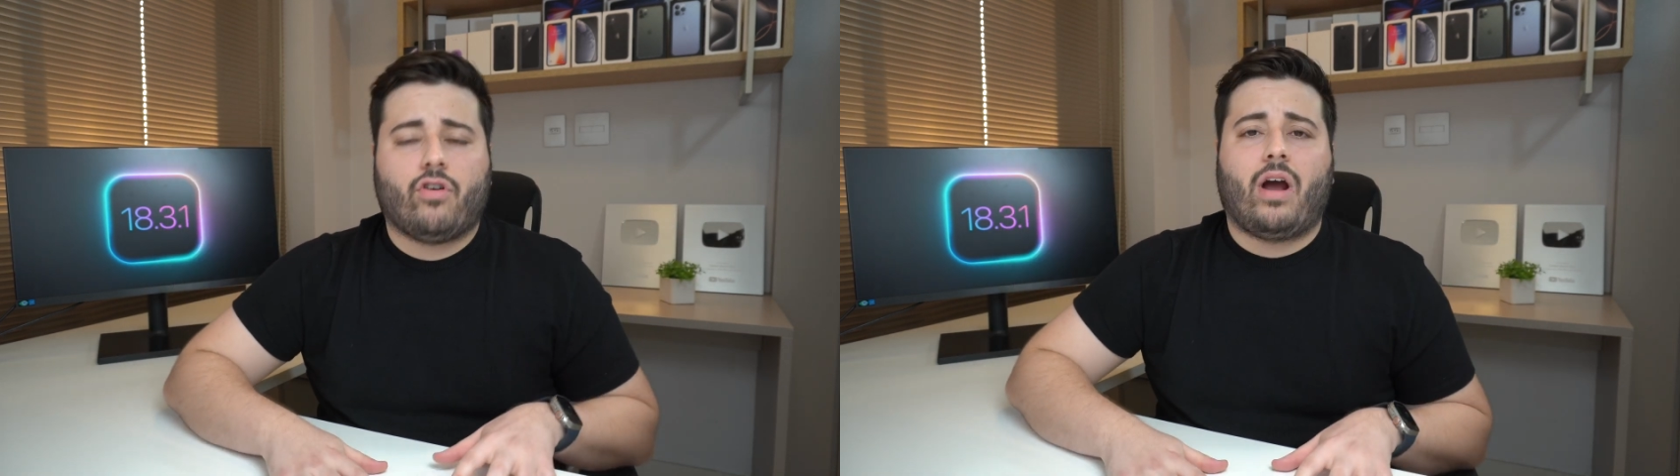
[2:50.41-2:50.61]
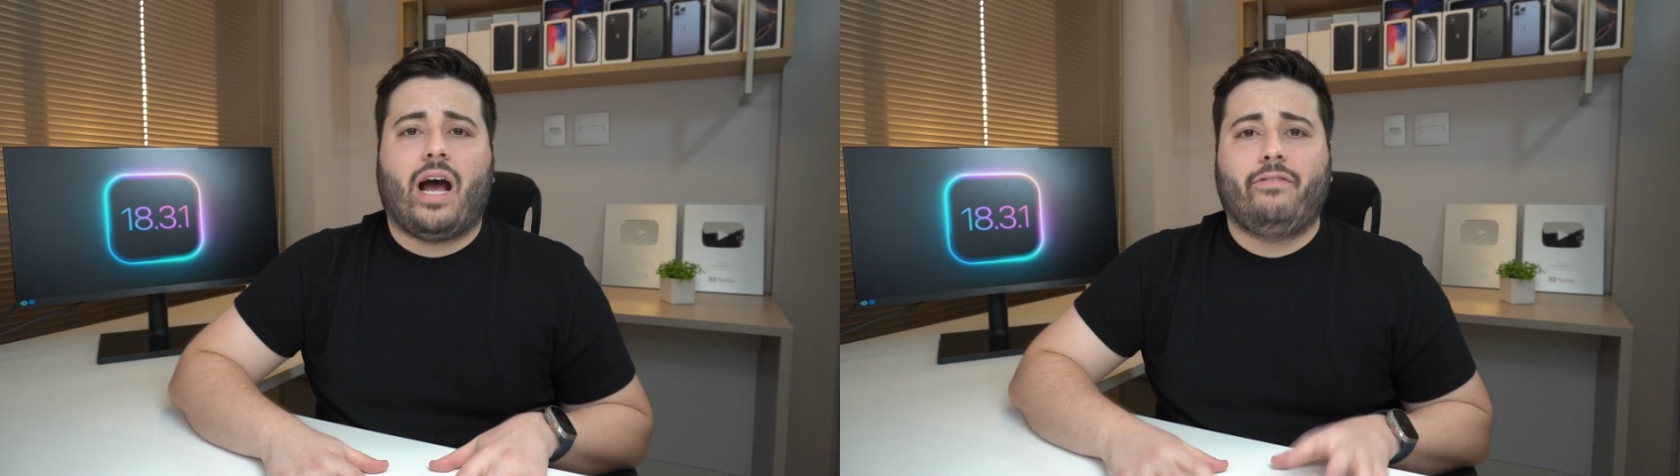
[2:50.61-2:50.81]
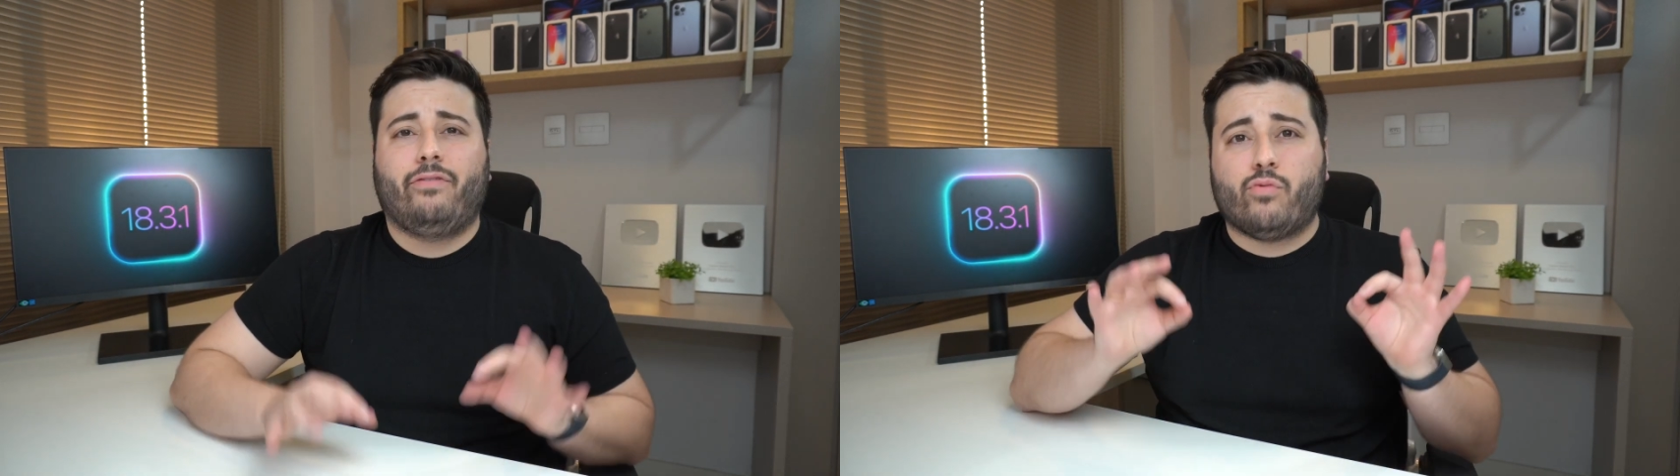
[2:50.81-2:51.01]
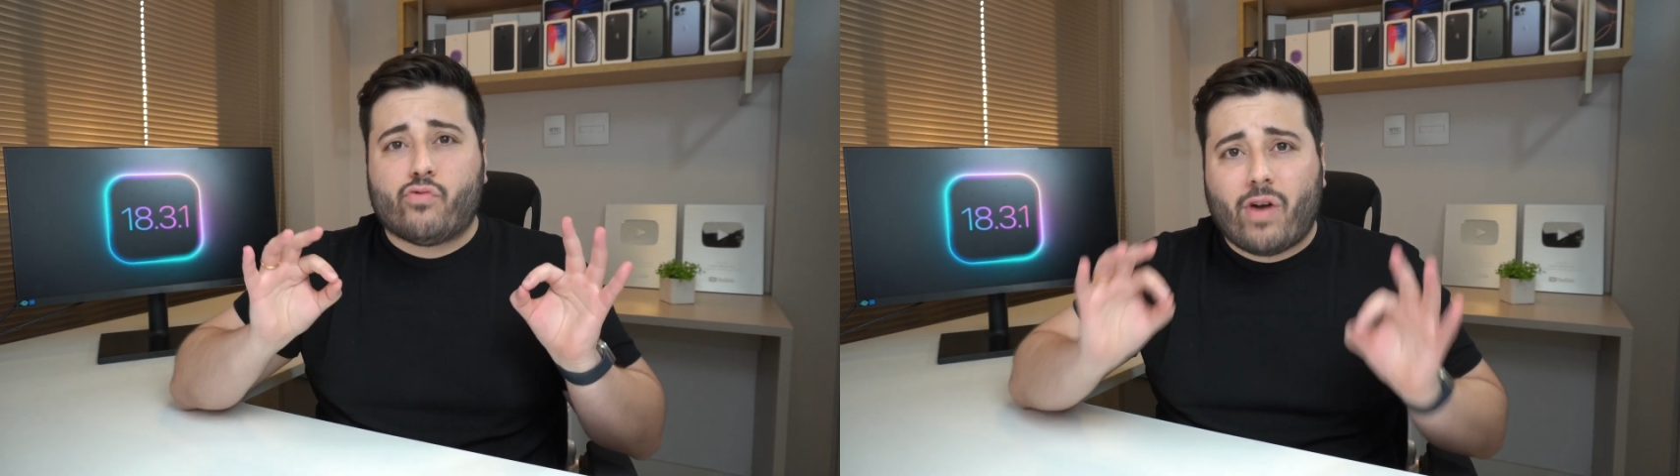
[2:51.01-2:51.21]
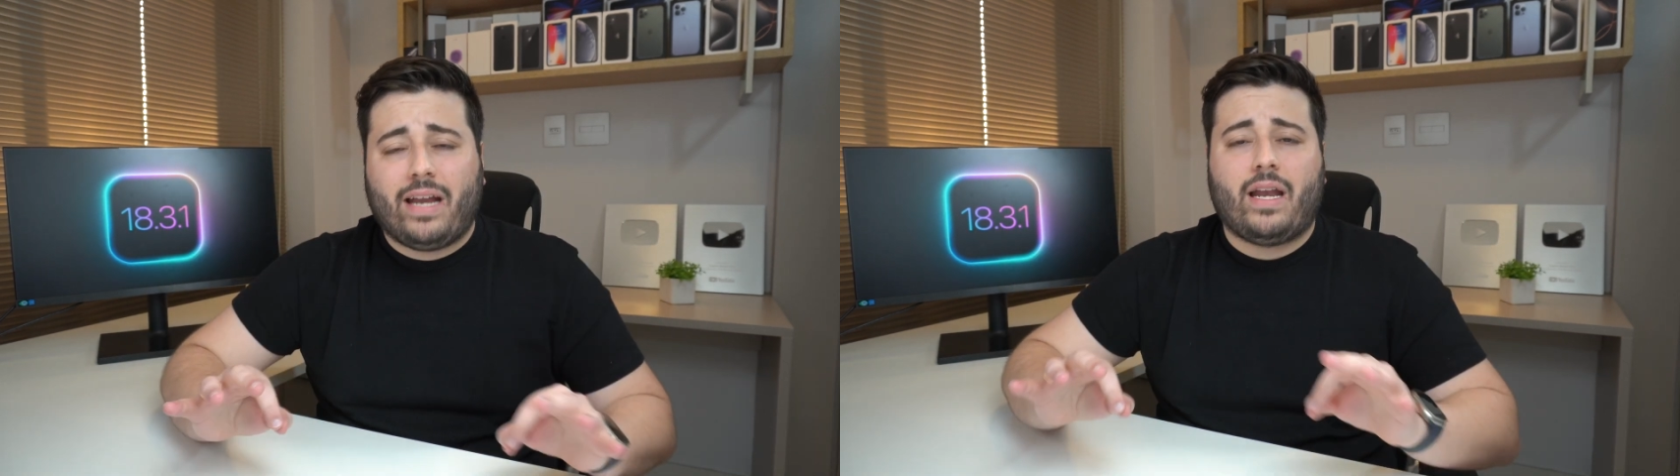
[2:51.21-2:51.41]
your
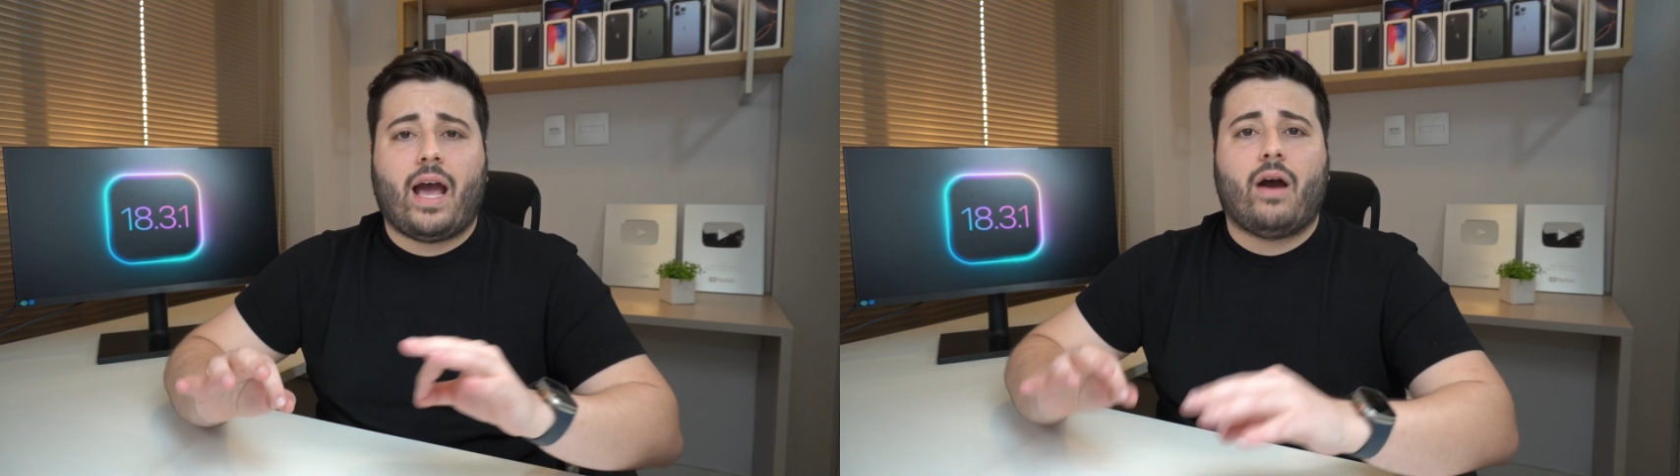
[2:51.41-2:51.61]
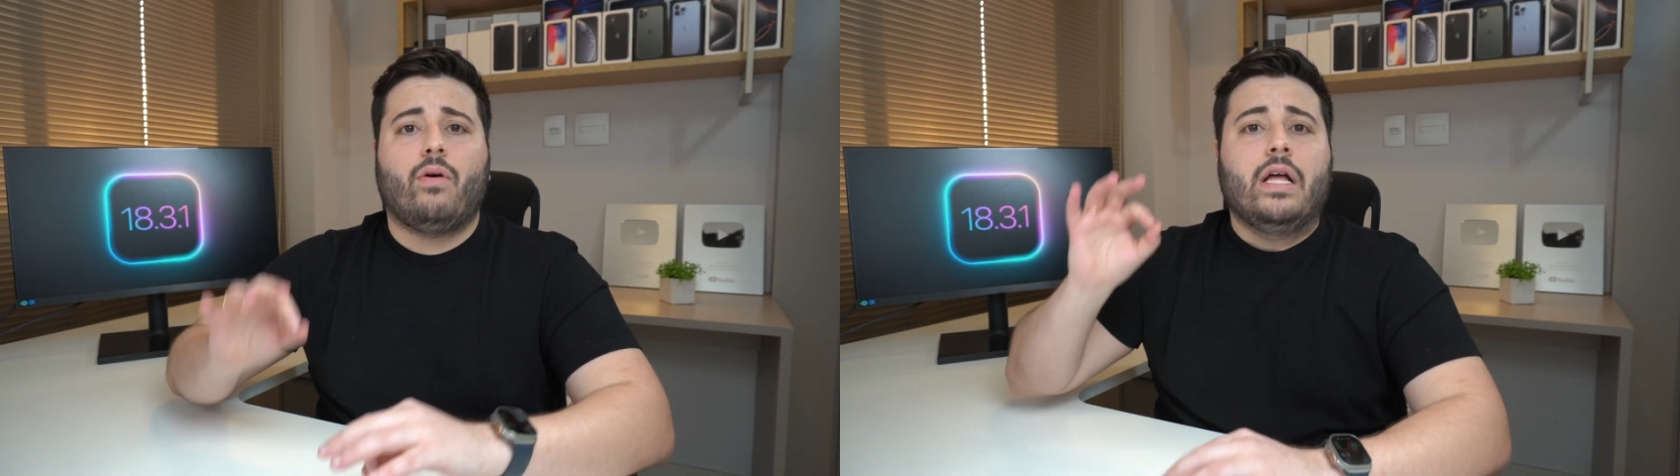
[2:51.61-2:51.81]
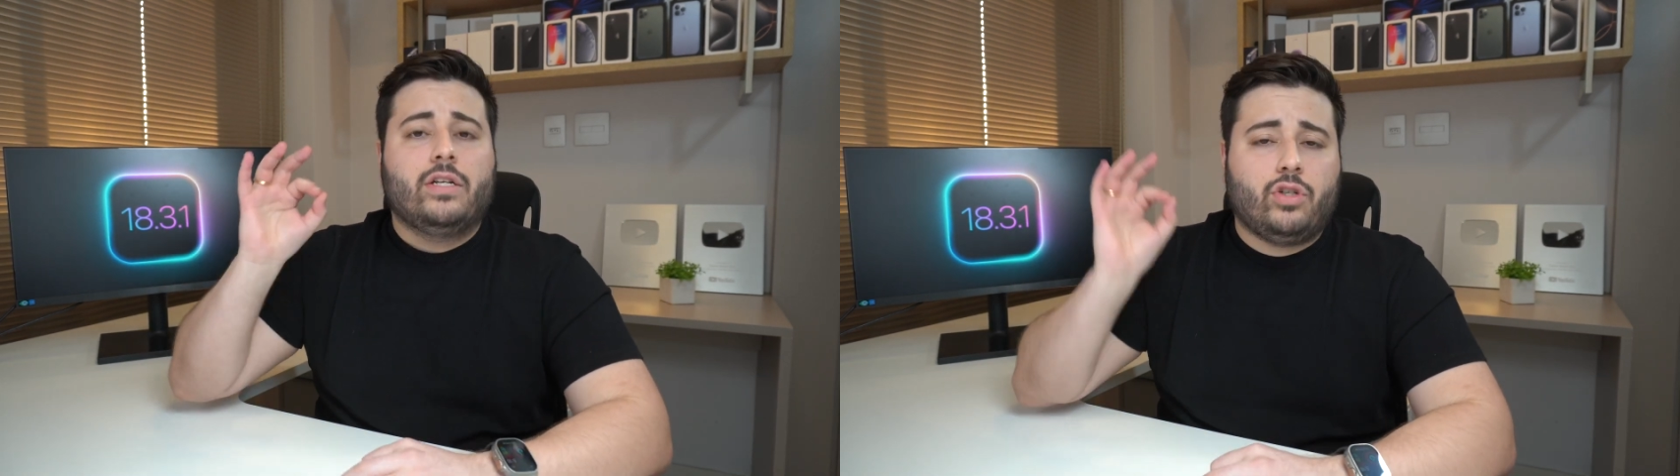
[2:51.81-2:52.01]
iPhone right now